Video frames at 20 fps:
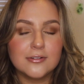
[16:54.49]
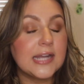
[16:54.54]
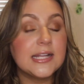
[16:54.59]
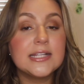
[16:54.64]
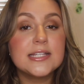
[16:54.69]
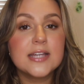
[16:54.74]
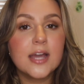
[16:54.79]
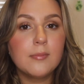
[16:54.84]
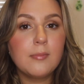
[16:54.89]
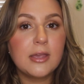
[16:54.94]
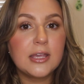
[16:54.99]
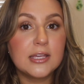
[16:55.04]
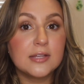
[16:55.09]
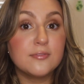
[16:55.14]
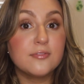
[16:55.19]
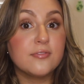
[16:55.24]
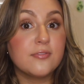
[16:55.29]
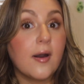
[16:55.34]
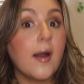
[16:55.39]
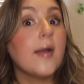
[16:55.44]
Anytime I
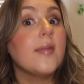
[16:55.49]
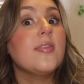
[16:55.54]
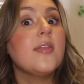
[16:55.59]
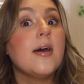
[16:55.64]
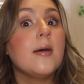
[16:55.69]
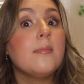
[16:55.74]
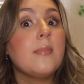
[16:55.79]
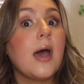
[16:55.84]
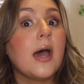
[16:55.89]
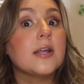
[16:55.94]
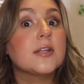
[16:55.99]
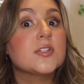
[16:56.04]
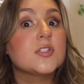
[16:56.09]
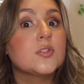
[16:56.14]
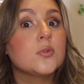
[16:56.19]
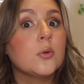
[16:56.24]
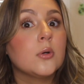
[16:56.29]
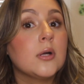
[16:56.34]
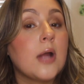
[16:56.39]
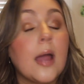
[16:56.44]
can find them at a
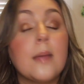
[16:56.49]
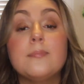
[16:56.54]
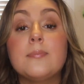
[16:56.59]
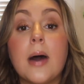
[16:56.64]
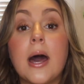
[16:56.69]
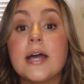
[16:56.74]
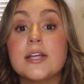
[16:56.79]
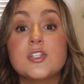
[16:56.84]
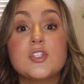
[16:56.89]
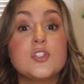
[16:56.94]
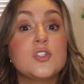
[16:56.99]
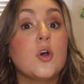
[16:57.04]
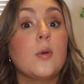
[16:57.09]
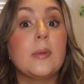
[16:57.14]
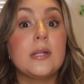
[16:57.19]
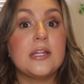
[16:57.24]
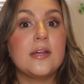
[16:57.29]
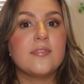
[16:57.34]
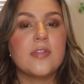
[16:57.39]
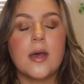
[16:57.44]
store, I buy so
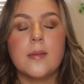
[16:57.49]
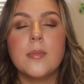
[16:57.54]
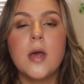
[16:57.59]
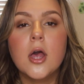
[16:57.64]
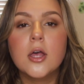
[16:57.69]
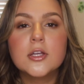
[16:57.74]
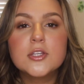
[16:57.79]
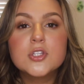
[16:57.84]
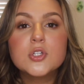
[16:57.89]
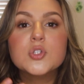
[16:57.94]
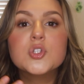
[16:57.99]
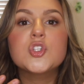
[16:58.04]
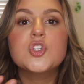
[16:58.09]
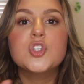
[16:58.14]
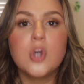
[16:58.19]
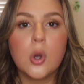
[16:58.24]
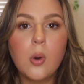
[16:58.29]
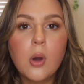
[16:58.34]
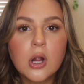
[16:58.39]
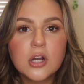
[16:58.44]
many of them because they're
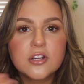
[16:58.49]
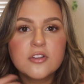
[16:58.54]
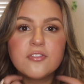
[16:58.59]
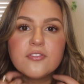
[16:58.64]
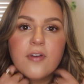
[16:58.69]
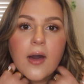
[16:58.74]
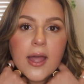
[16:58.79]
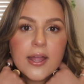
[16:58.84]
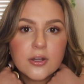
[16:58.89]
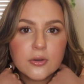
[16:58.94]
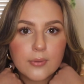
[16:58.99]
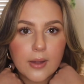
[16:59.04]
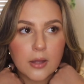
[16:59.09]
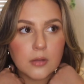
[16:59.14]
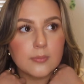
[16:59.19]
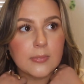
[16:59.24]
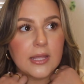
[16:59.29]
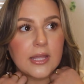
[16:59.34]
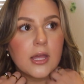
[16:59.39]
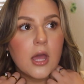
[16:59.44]
so hard to find
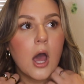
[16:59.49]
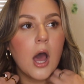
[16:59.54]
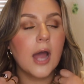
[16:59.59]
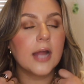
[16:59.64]
around me.